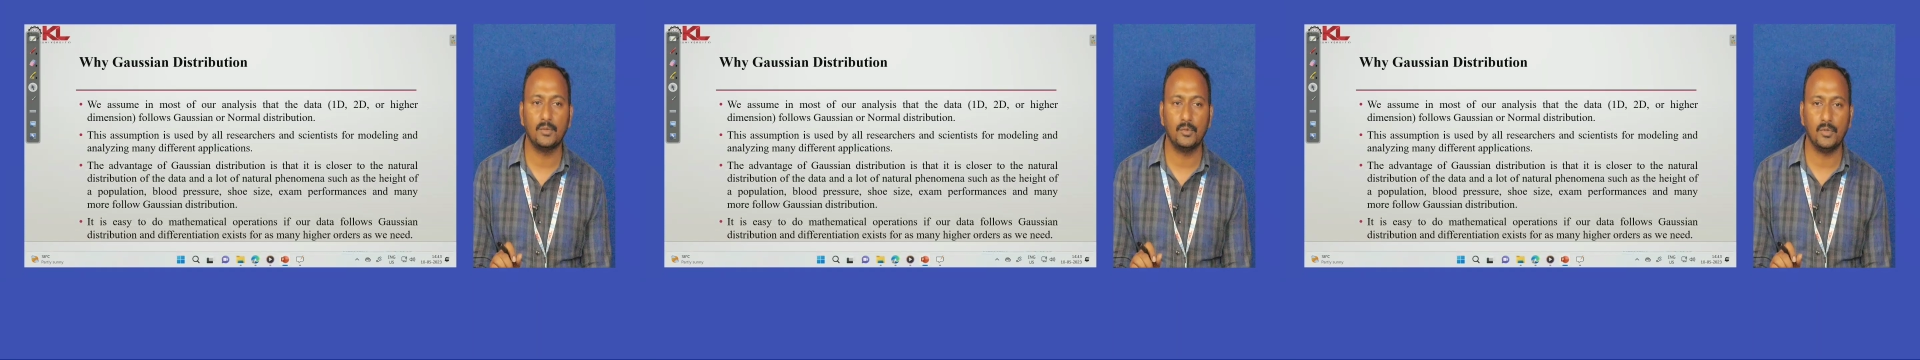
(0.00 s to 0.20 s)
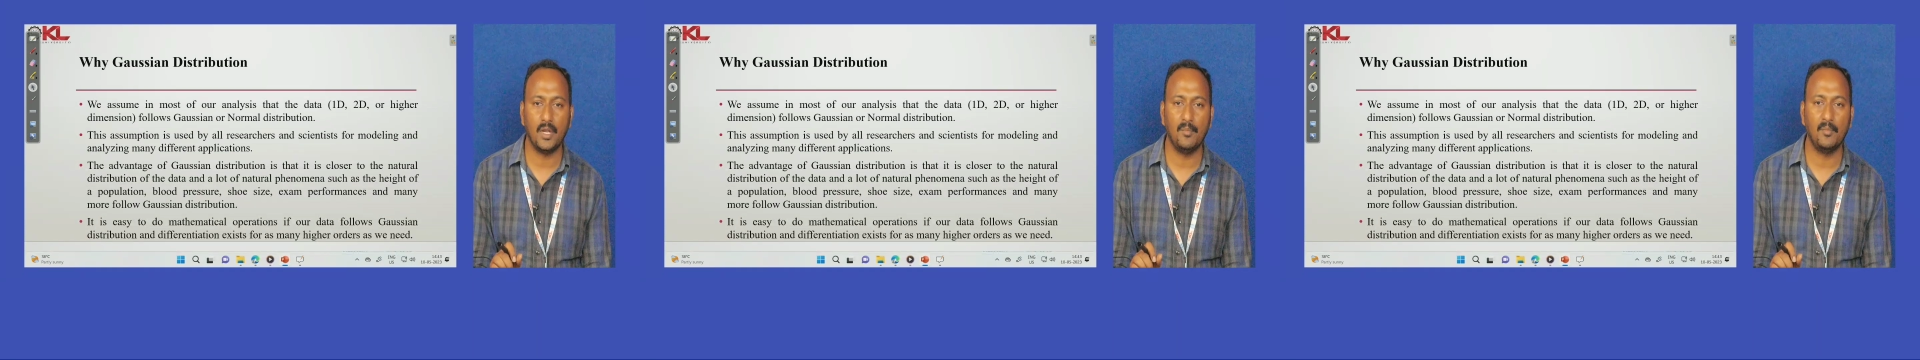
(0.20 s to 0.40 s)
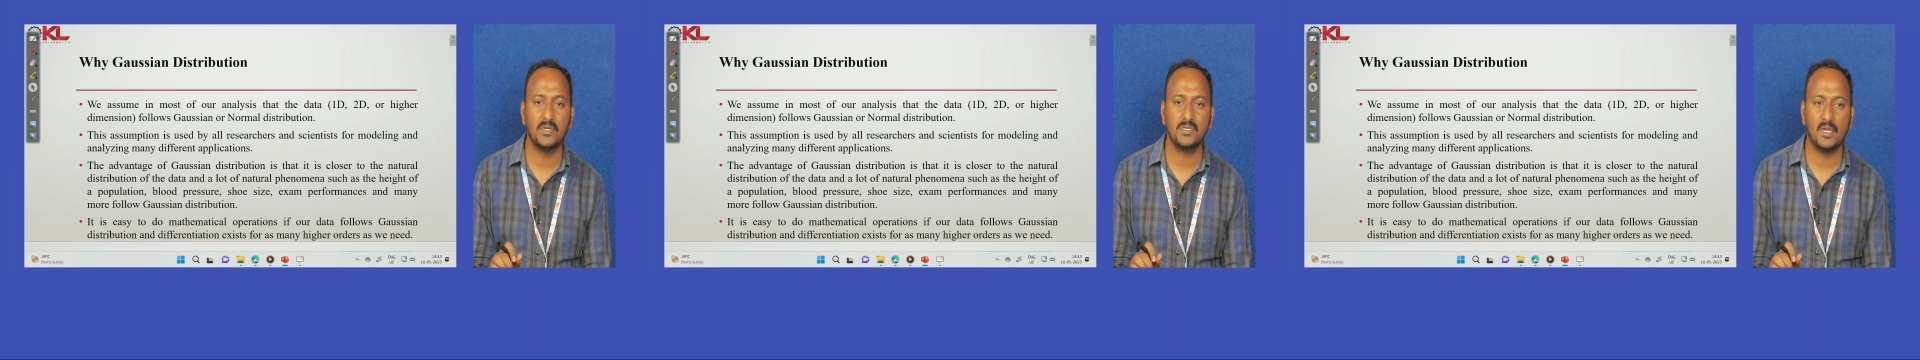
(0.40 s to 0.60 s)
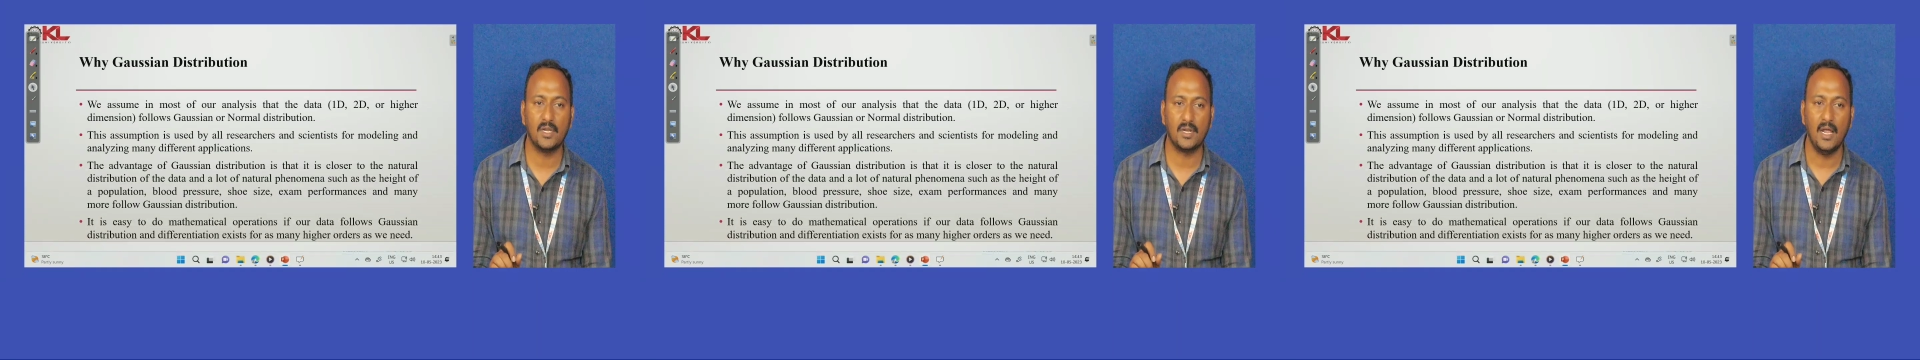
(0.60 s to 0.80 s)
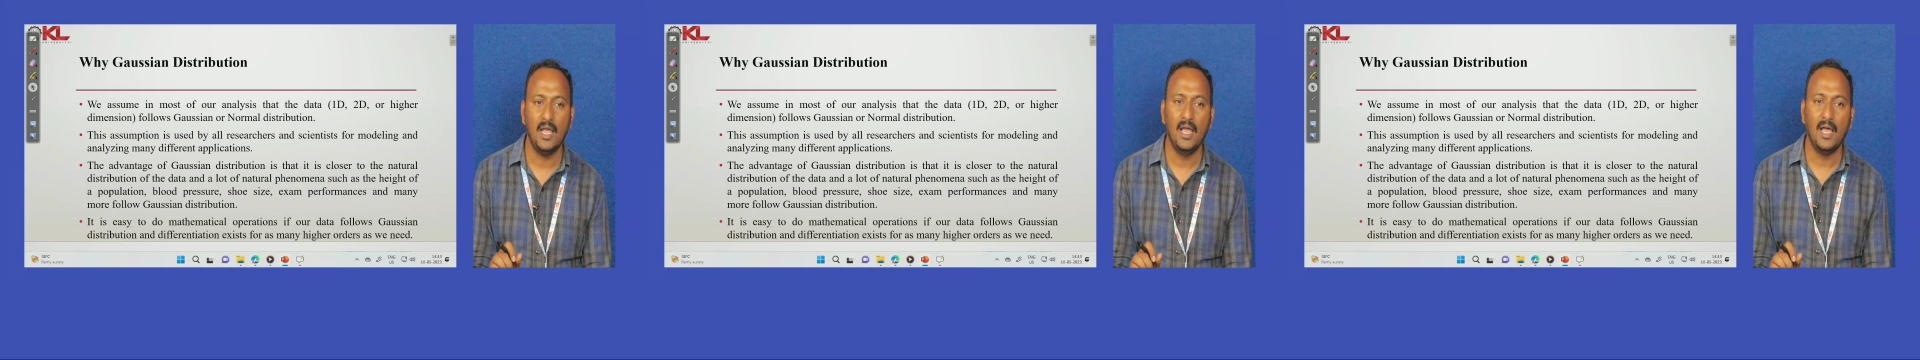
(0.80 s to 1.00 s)
two dimensional
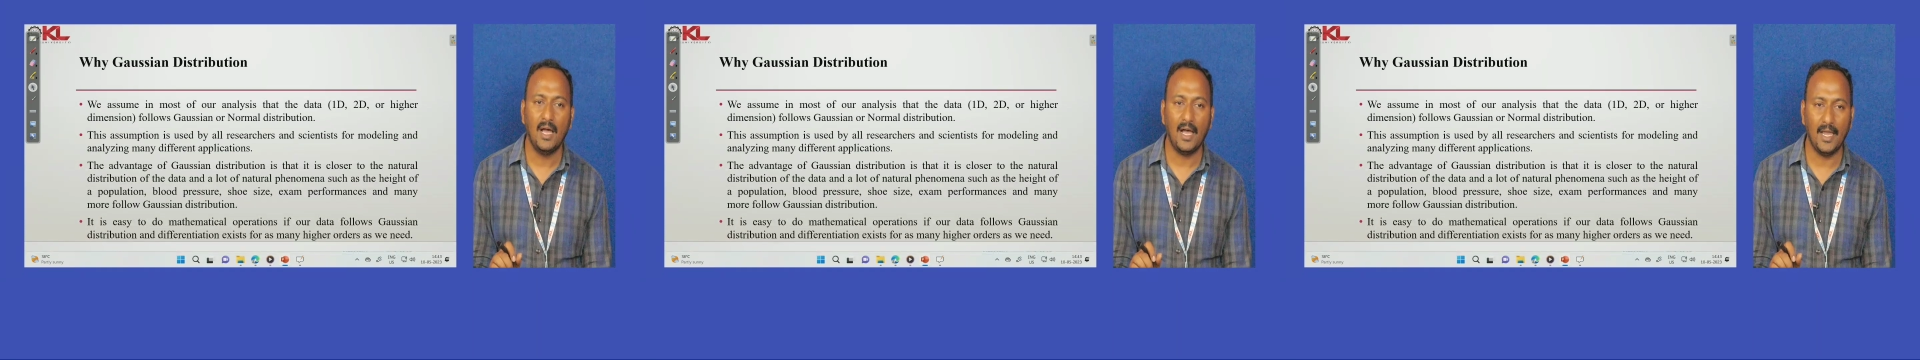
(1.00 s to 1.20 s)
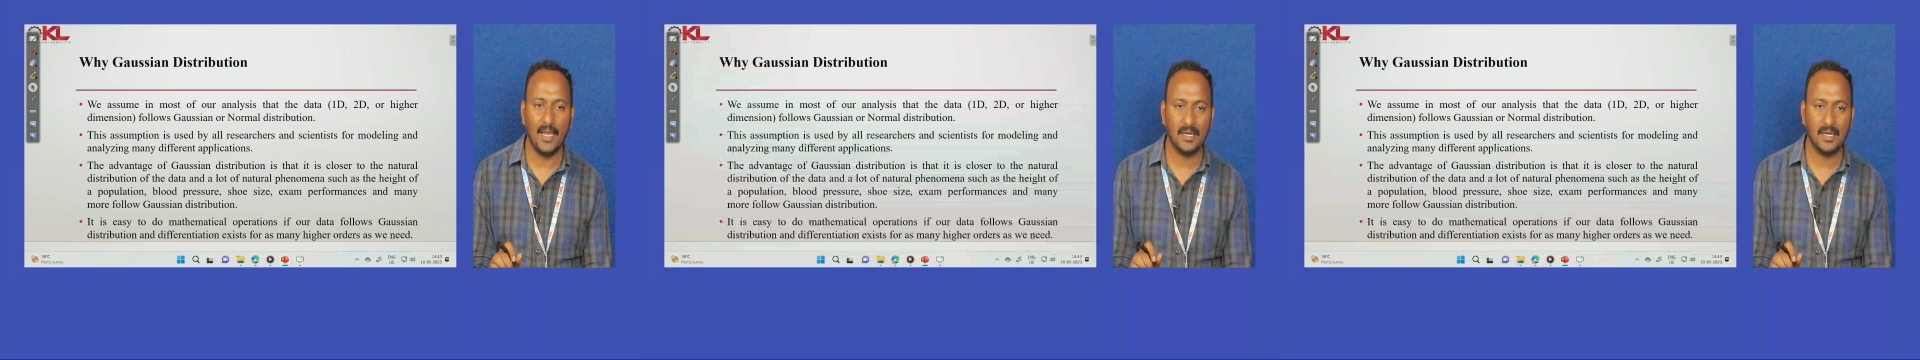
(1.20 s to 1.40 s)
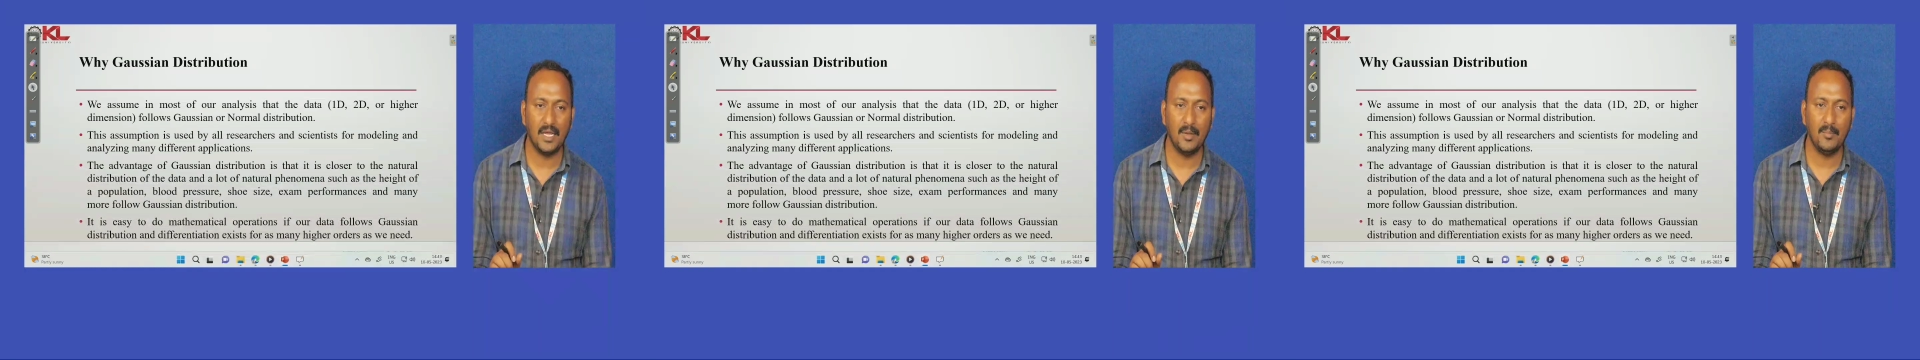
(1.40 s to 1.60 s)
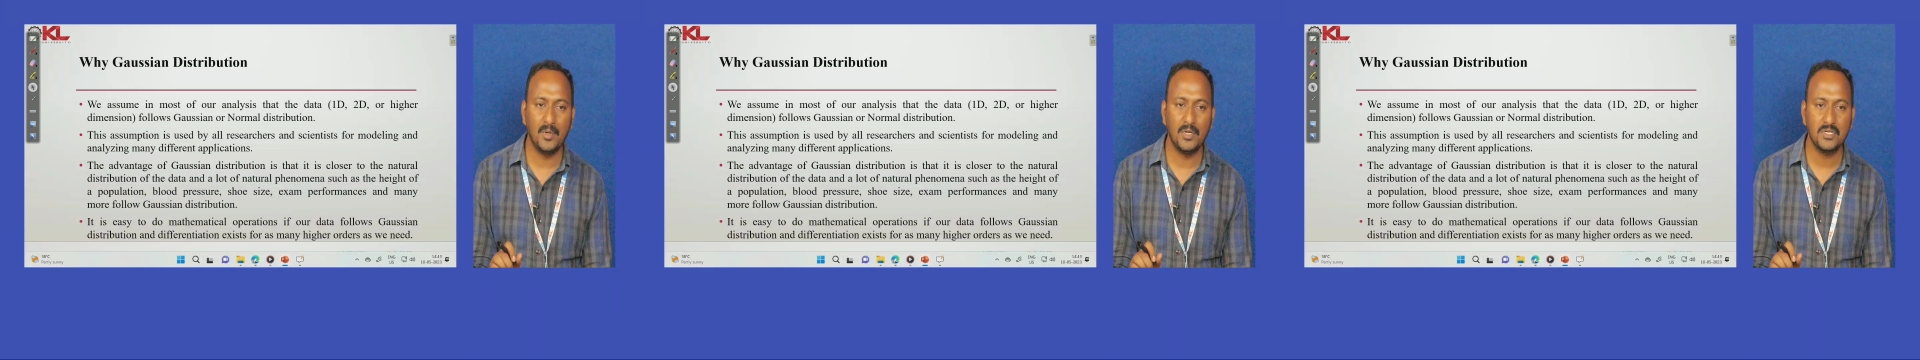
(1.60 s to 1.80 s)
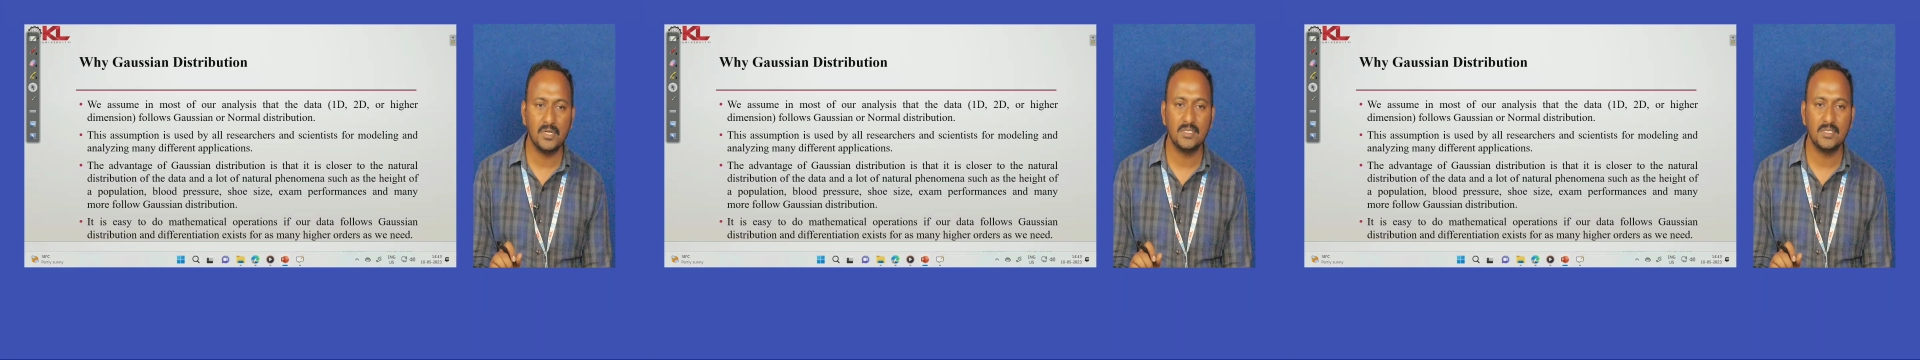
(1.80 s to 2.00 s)
or higher
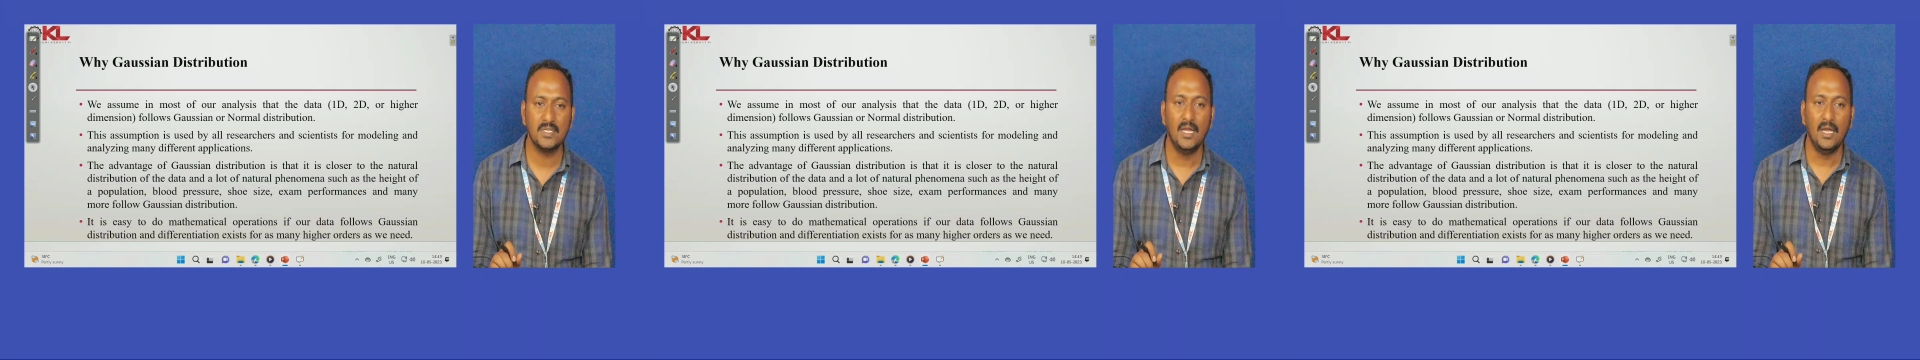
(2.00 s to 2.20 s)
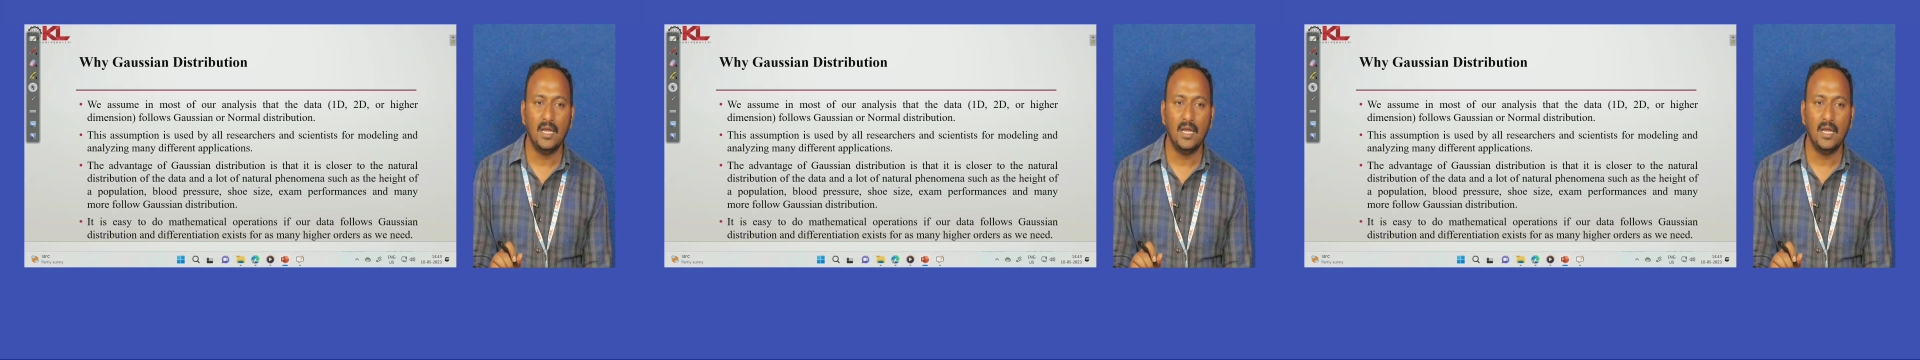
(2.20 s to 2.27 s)
dimensions,